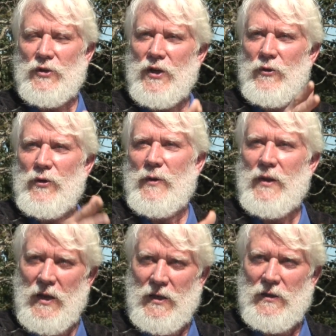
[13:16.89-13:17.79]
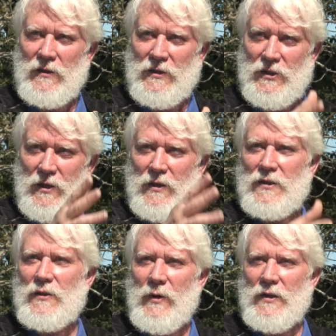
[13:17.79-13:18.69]
and heal the way they heal and see
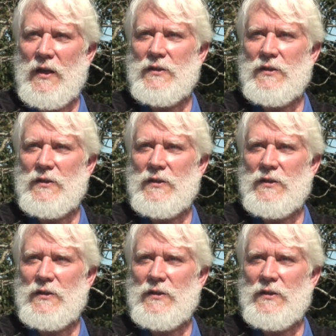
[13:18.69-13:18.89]
things the way they